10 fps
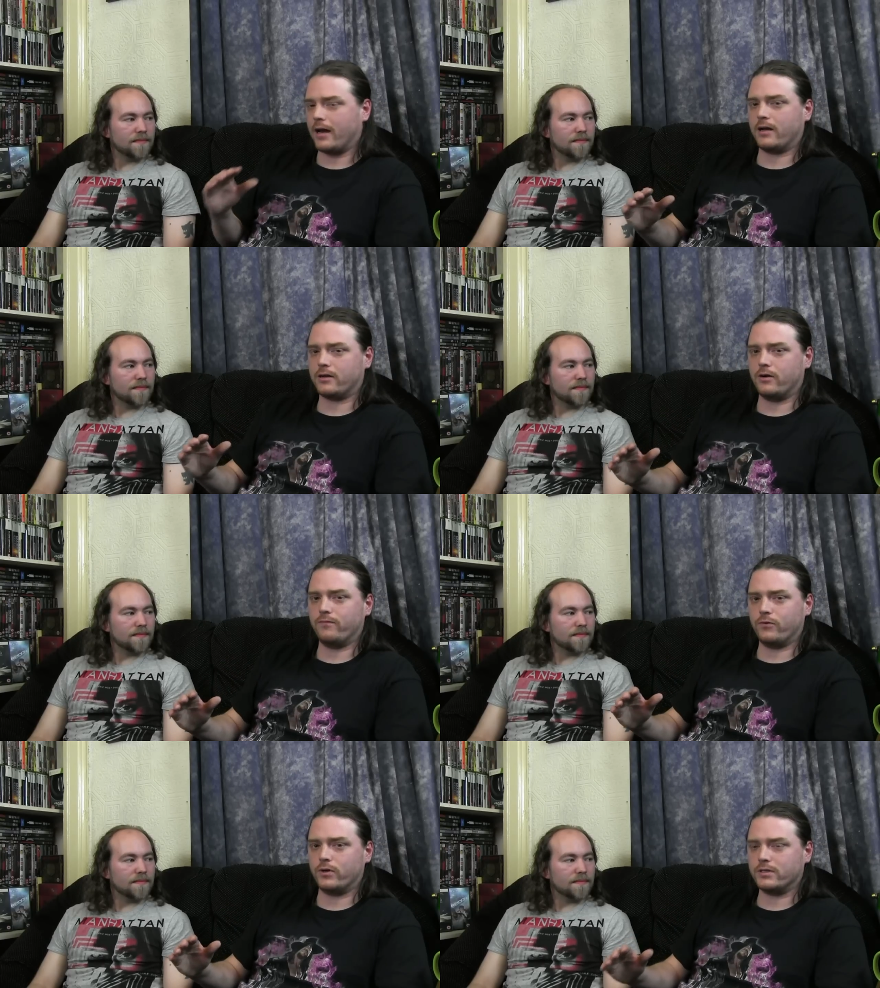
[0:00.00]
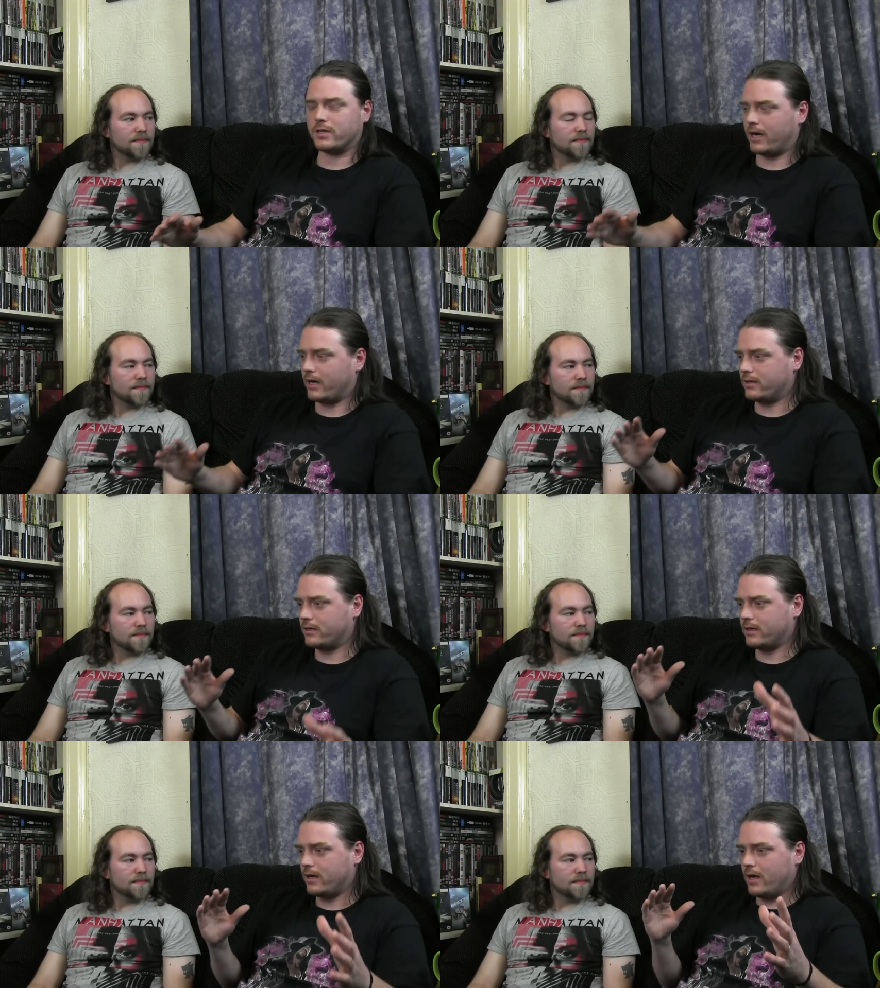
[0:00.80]
Speaker 1: Allied convoys. And
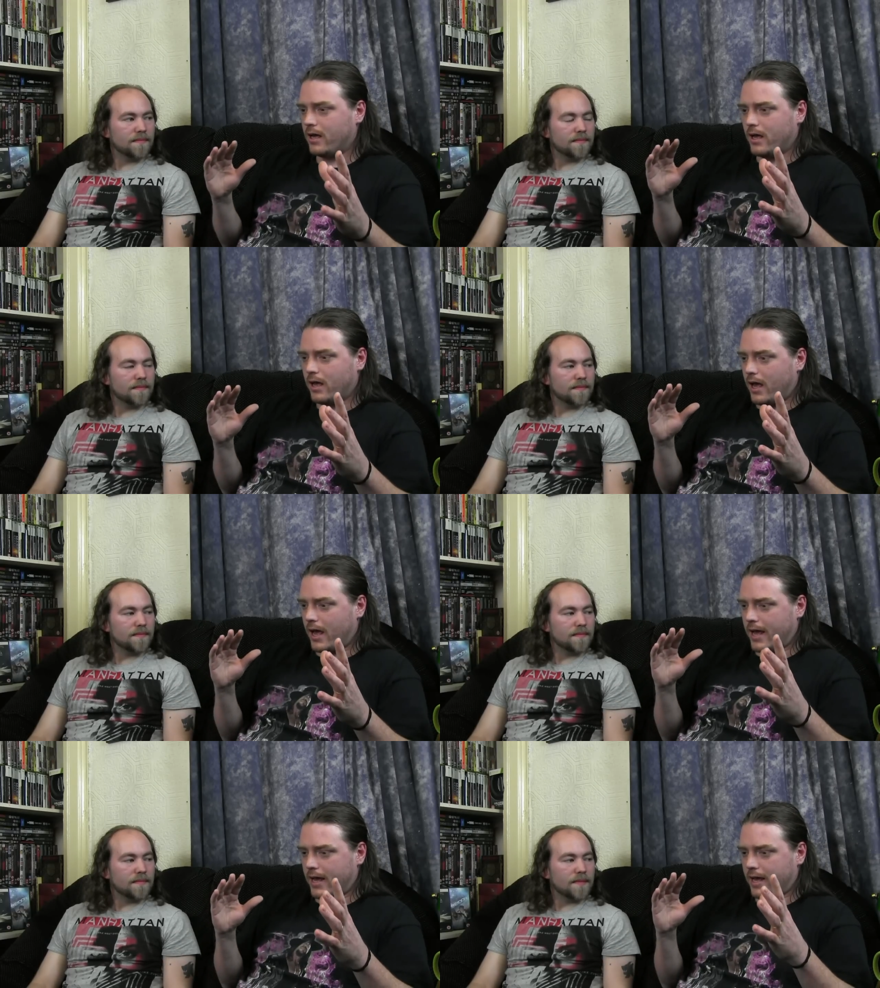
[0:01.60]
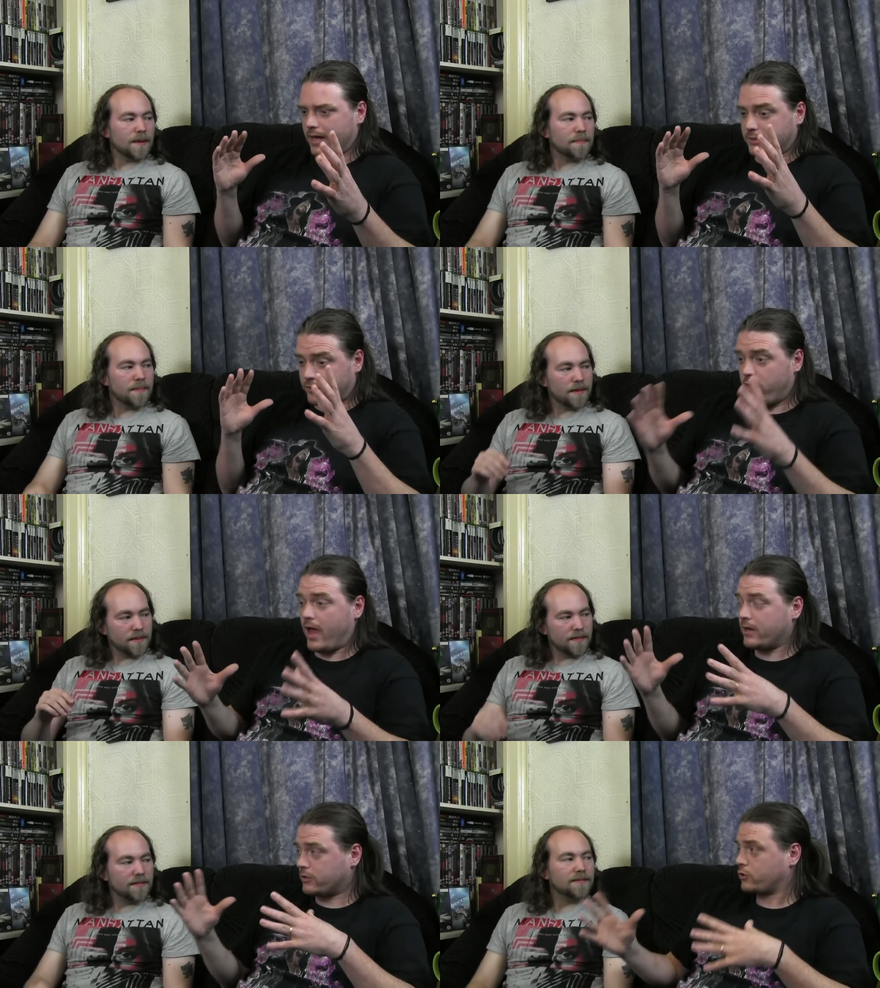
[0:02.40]
it's
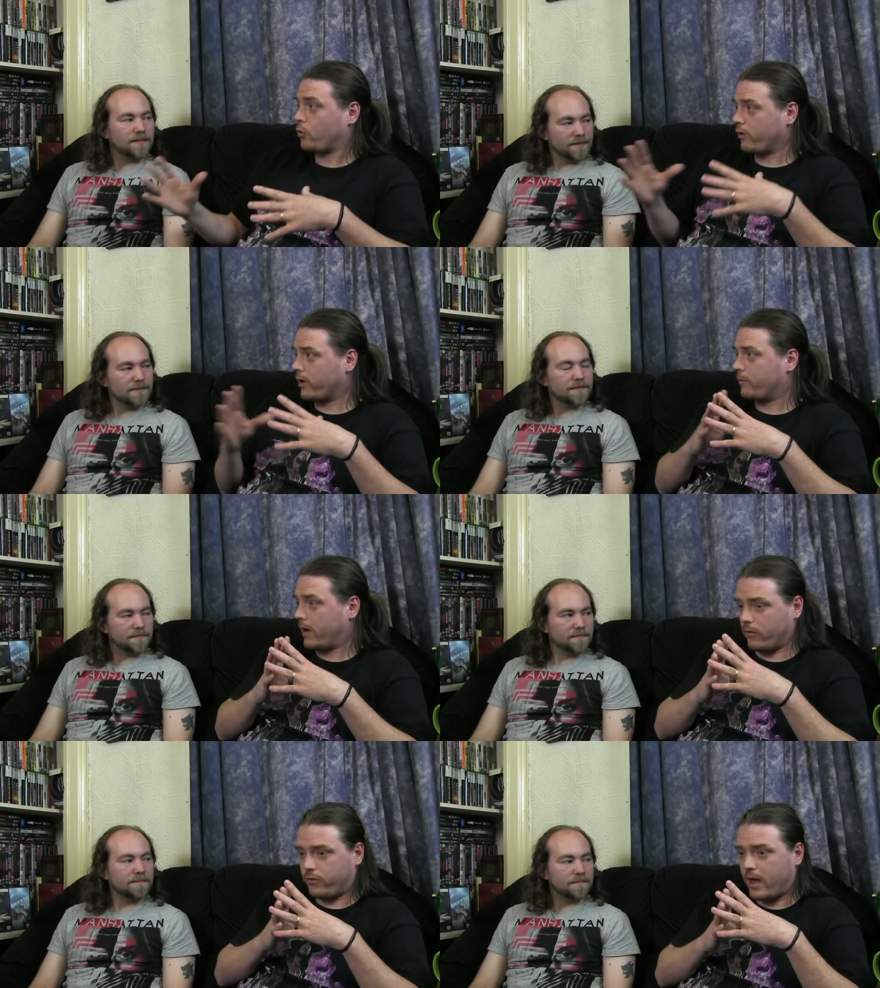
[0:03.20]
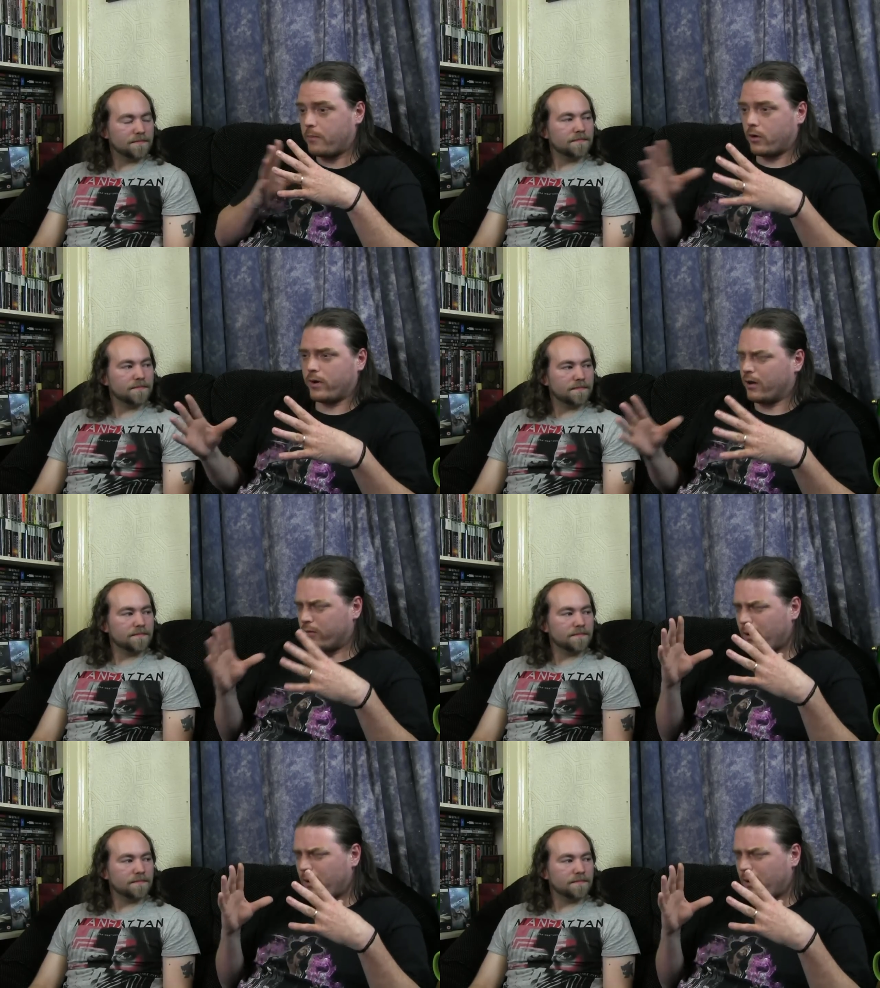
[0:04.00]
their story about them going out.